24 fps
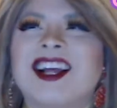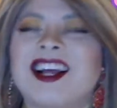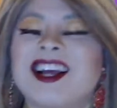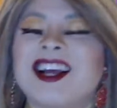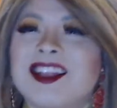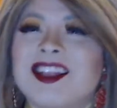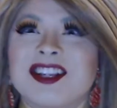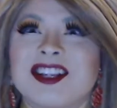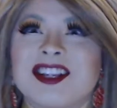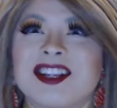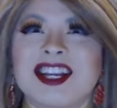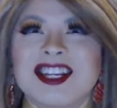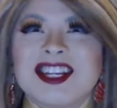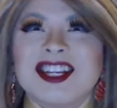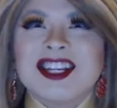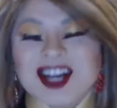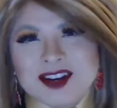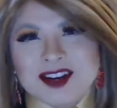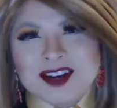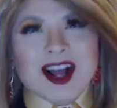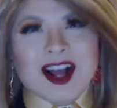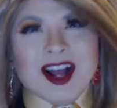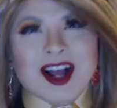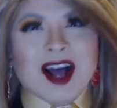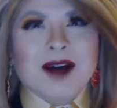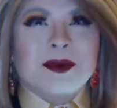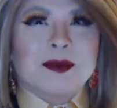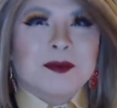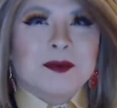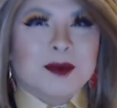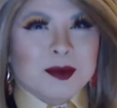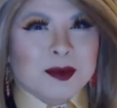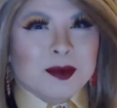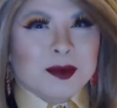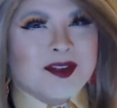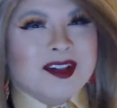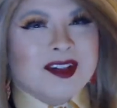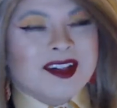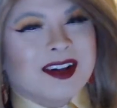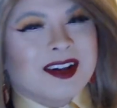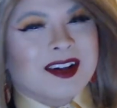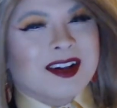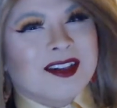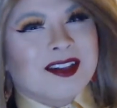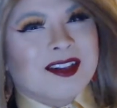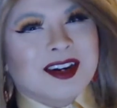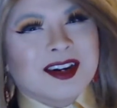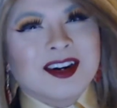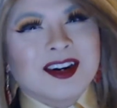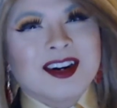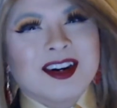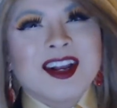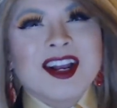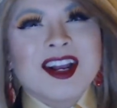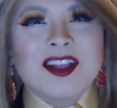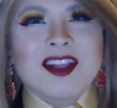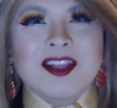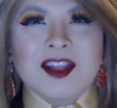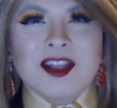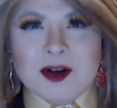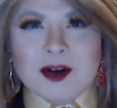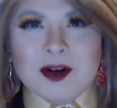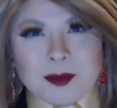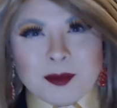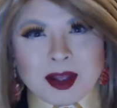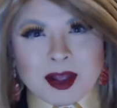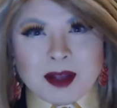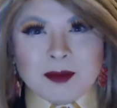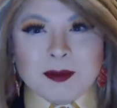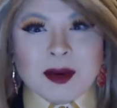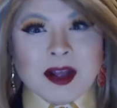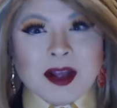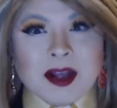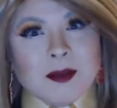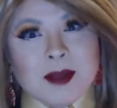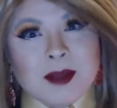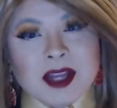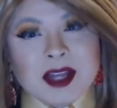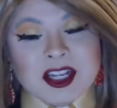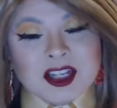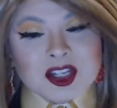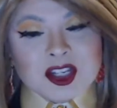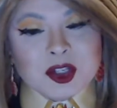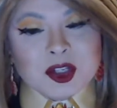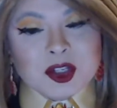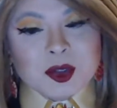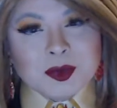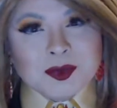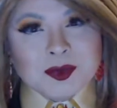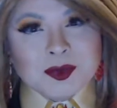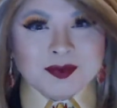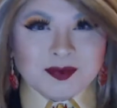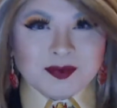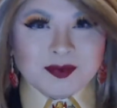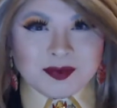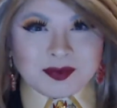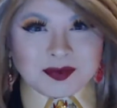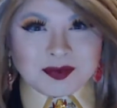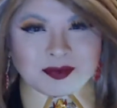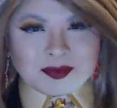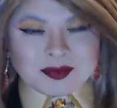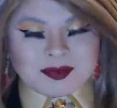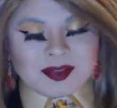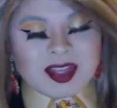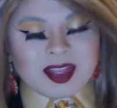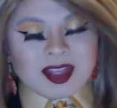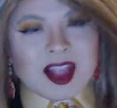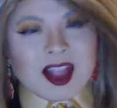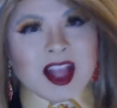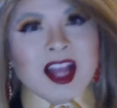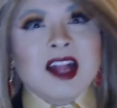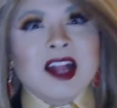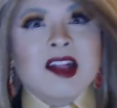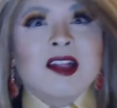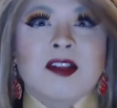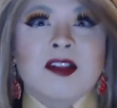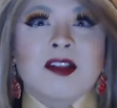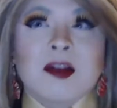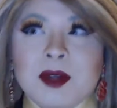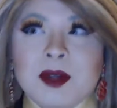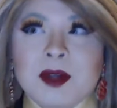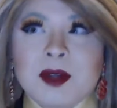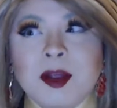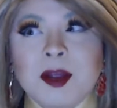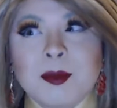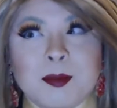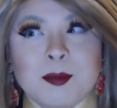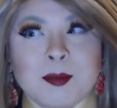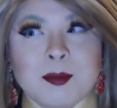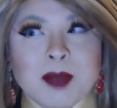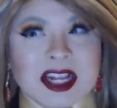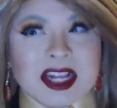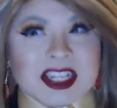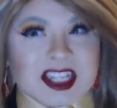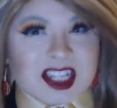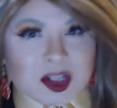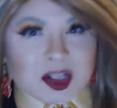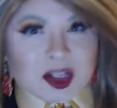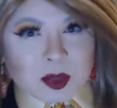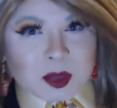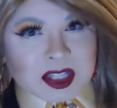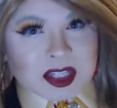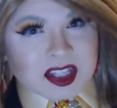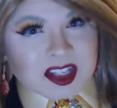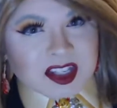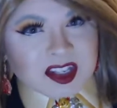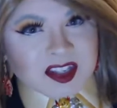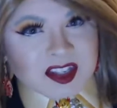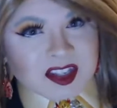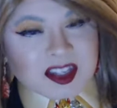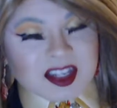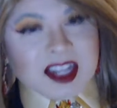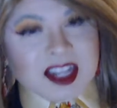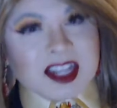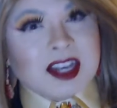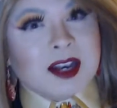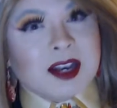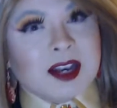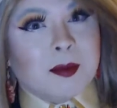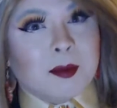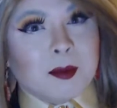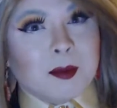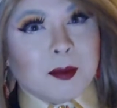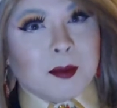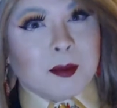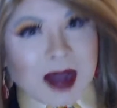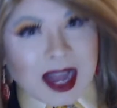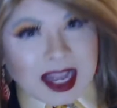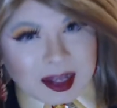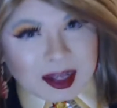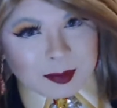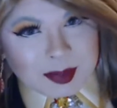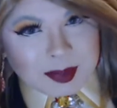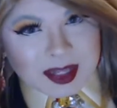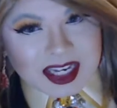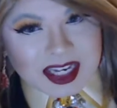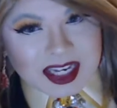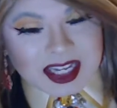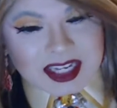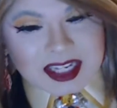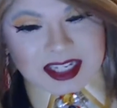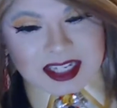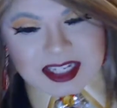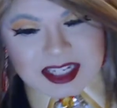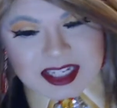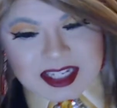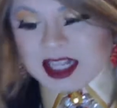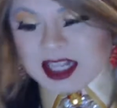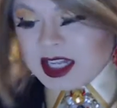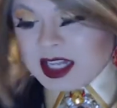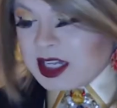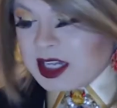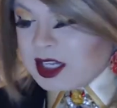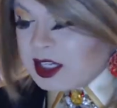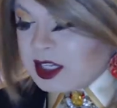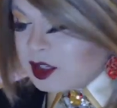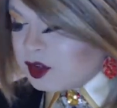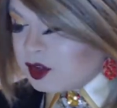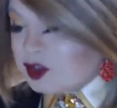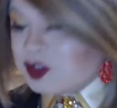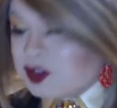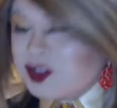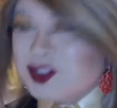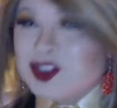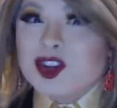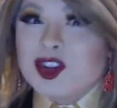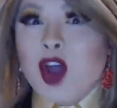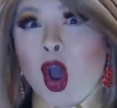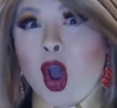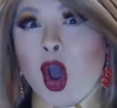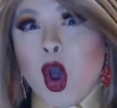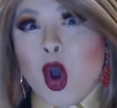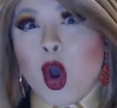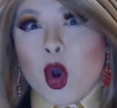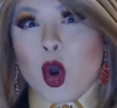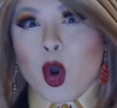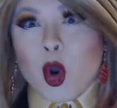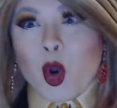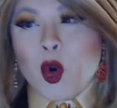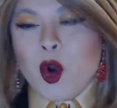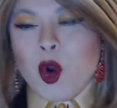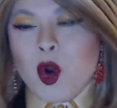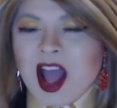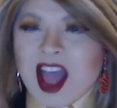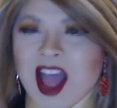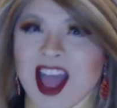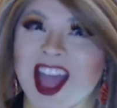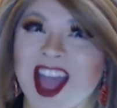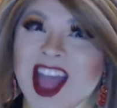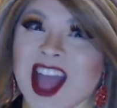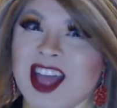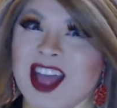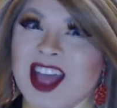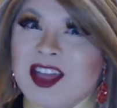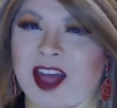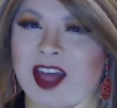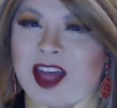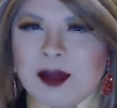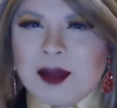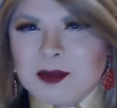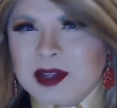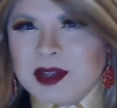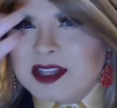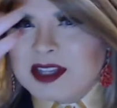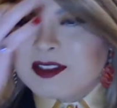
there's a ton of comic book movies out there that aren't made by the big two, and some of the best ones, in my opinion. So, that being